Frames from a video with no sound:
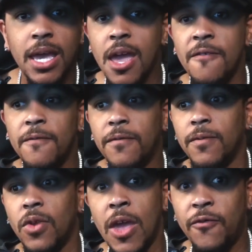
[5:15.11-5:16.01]
if
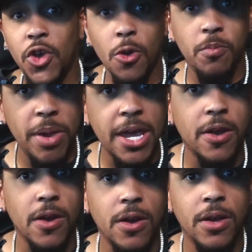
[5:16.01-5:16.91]
if you're
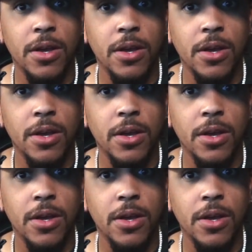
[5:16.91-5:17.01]
bigger,